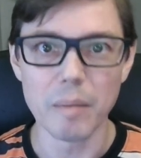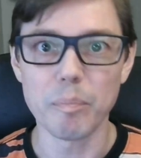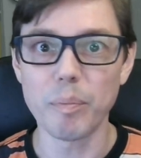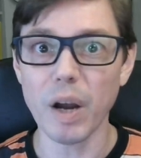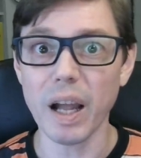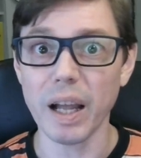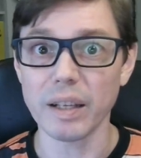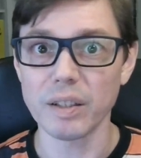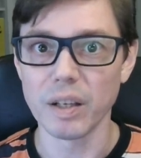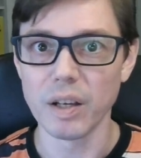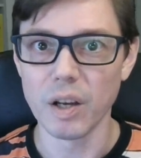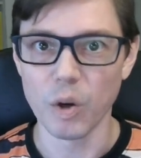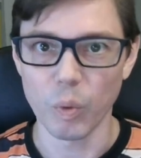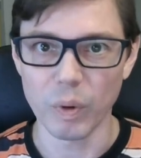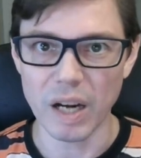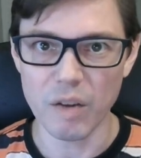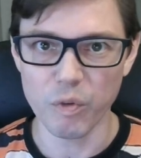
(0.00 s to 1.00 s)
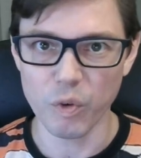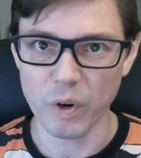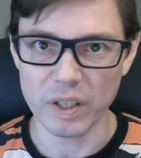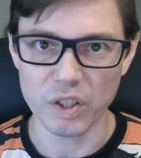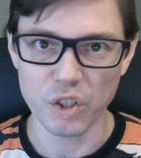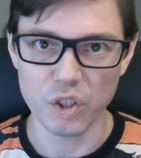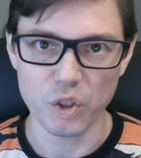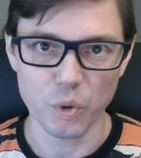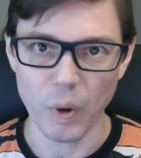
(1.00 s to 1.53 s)
but whenever
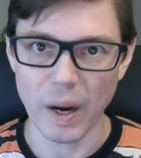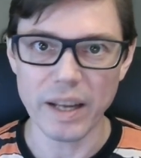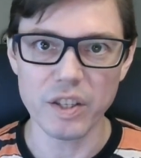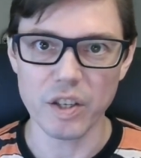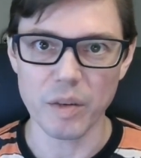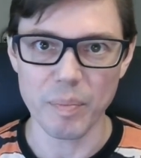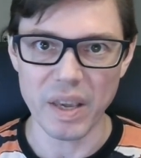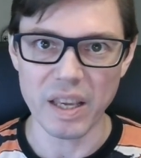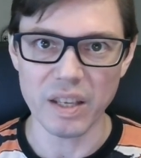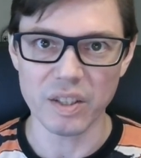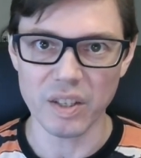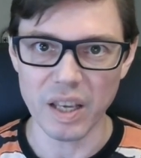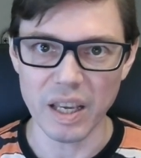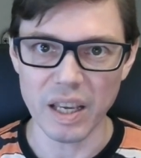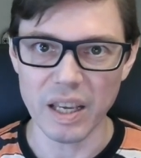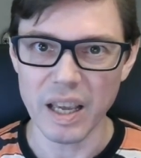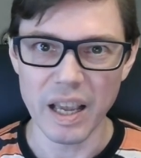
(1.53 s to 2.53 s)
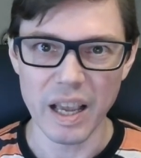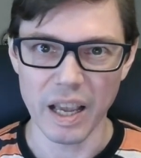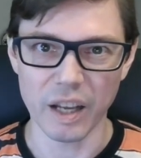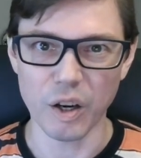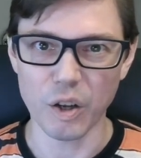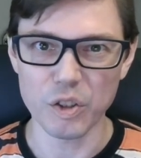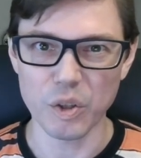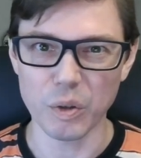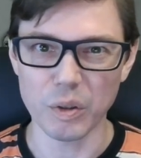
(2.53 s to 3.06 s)
it strikes a PC,
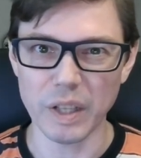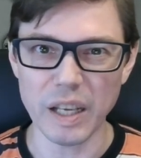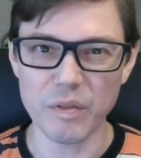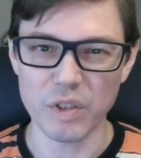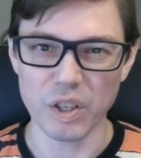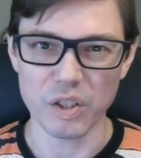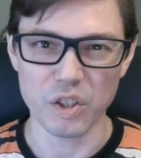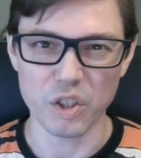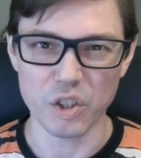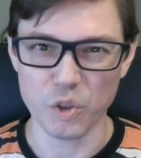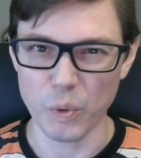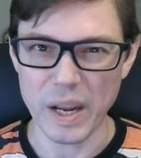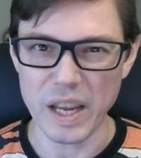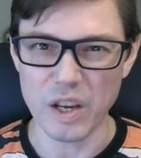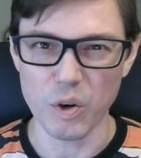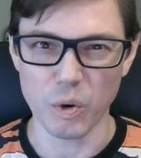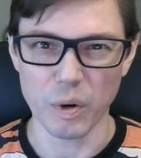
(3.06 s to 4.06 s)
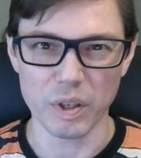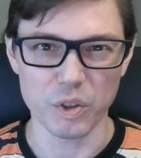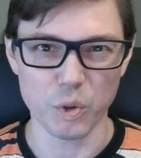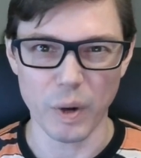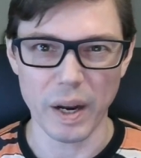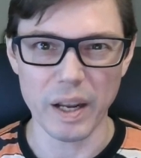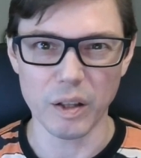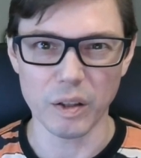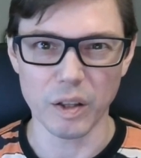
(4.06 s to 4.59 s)
it also leaves a streak or a
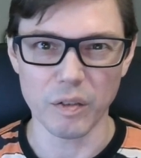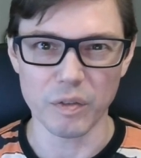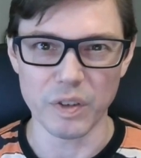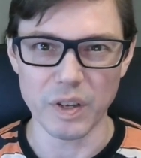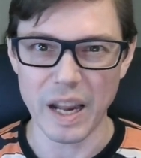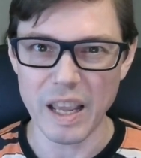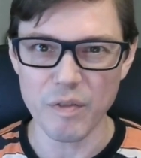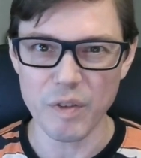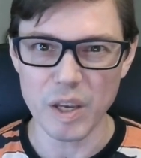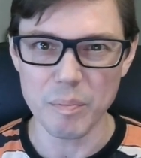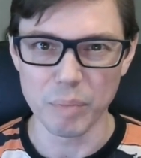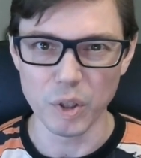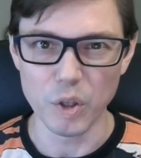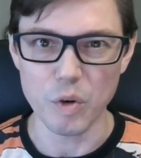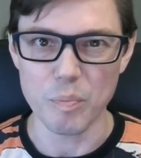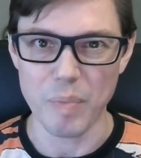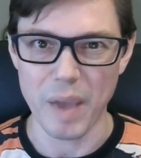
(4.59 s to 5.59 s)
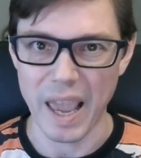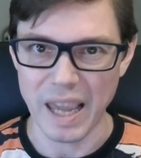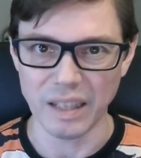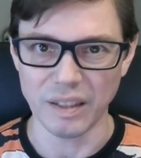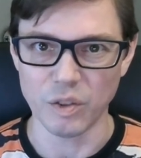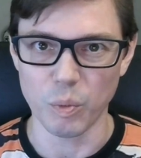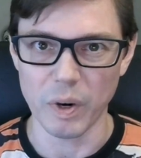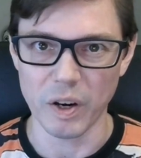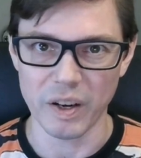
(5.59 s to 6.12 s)
trail of navy blue
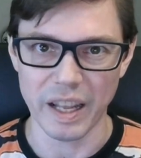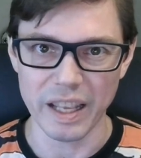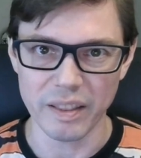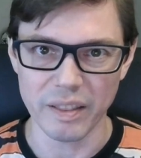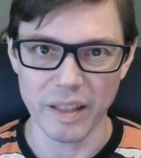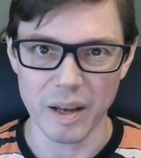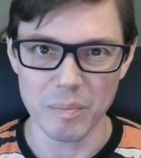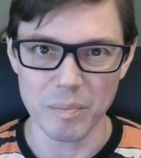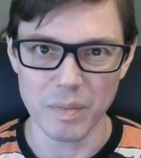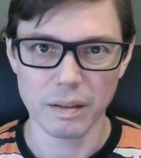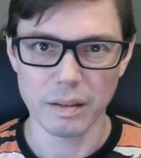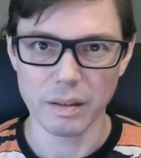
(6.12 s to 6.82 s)
paint where it hit them.